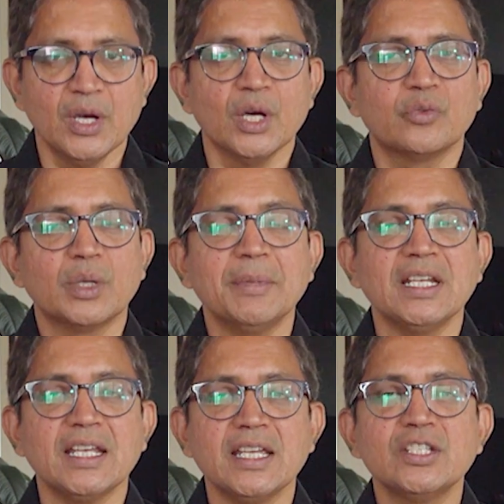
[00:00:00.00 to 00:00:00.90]
From an
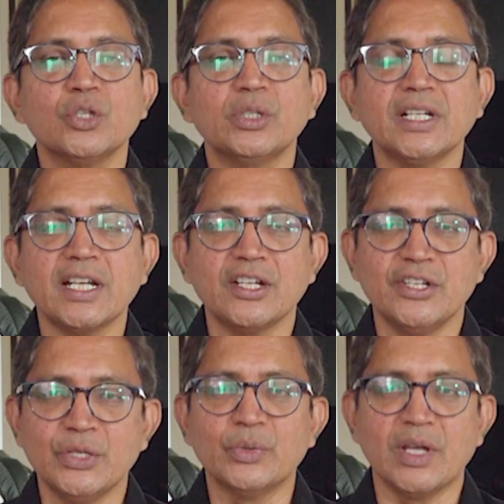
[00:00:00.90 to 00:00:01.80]
esoteric
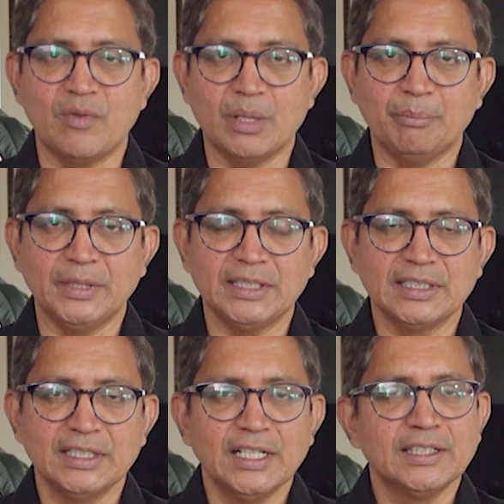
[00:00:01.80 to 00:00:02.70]
new development
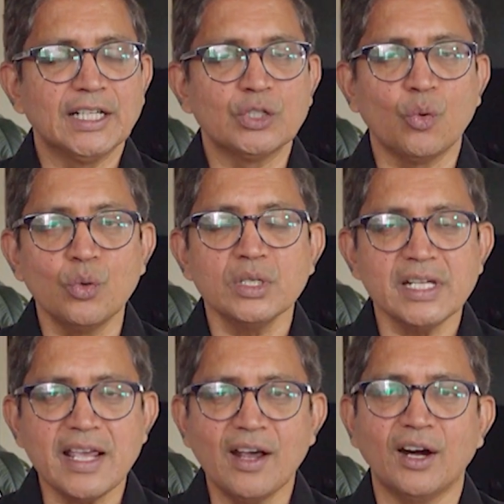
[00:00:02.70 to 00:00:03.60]
that
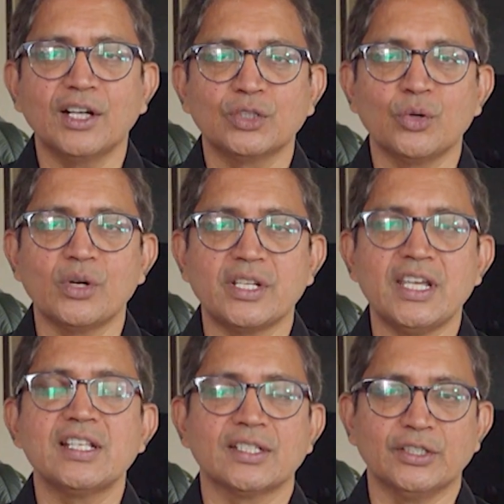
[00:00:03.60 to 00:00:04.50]
only hardcore
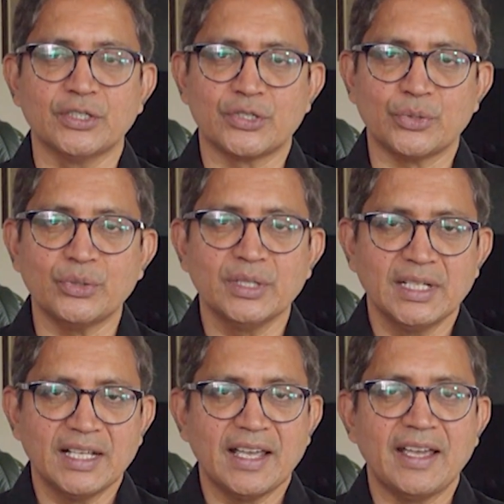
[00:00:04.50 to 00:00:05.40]
geeks understood,
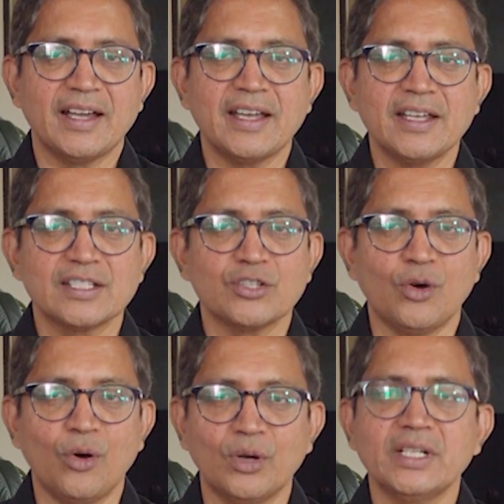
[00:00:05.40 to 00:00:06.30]
AI
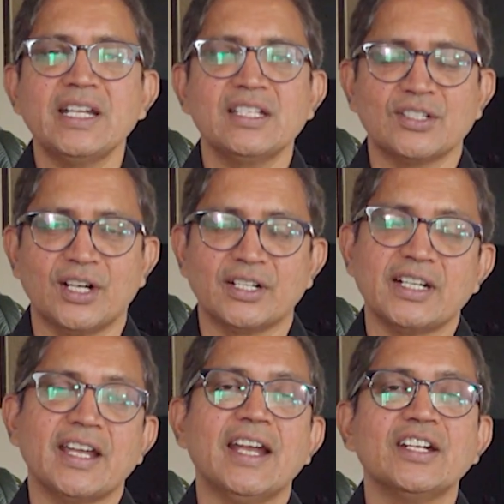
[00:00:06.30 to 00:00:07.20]
has already
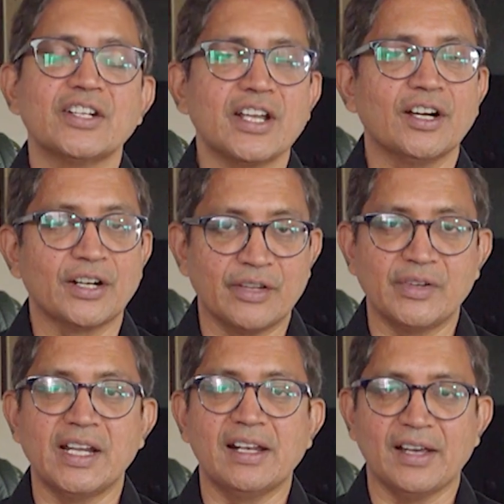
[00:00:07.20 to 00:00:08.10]
started entering our
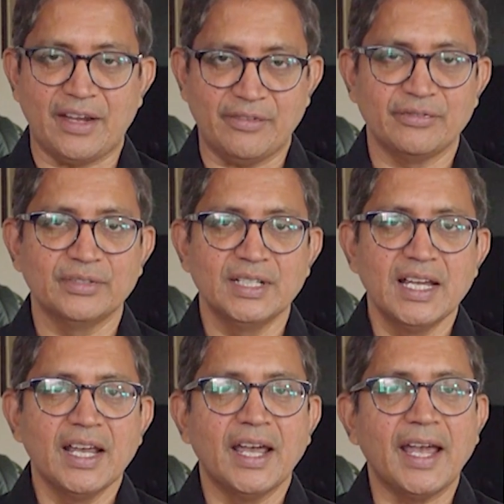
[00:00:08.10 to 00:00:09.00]
everyday life.
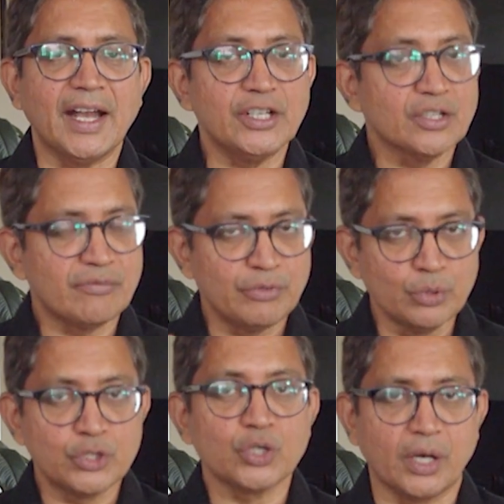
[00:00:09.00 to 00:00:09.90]
And in a
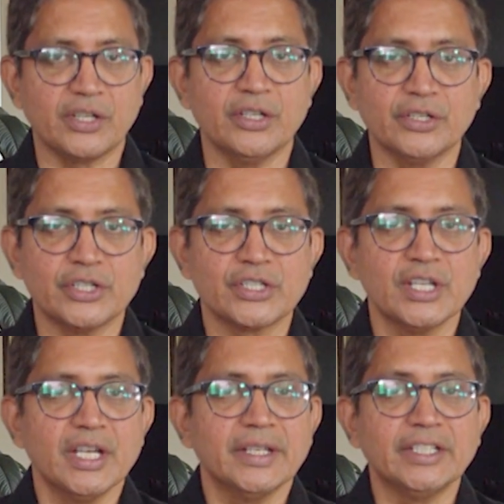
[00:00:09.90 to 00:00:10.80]
few short years,
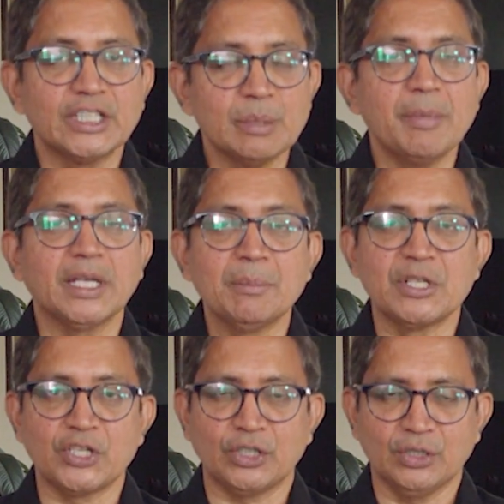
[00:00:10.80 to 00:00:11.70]
it'll become a
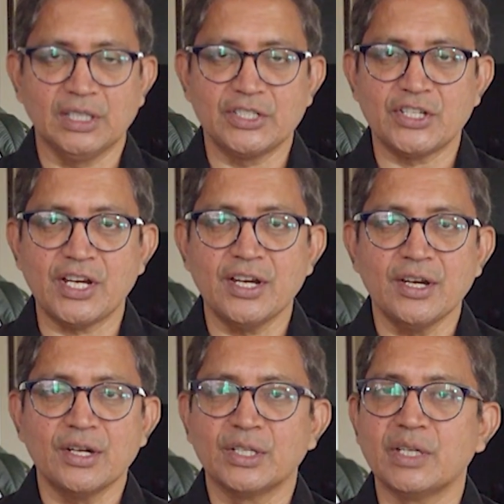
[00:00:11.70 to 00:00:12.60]
technology
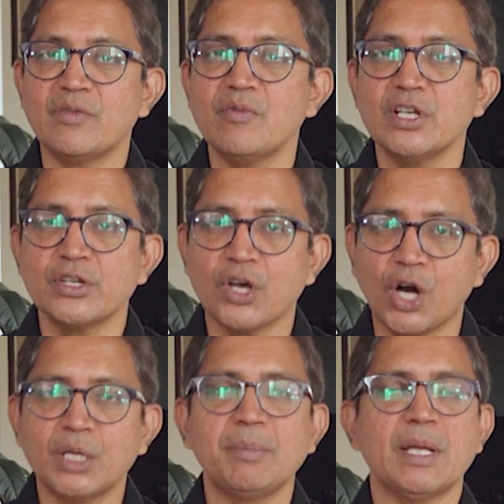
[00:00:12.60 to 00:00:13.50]
that we will
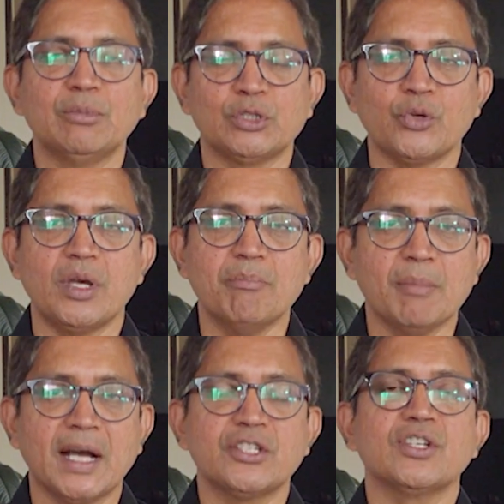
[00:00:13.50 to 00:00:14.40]
not be able to
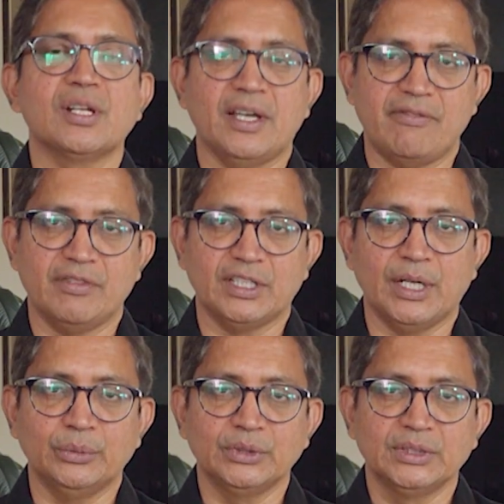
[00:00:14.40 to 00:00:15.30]
imagine life without.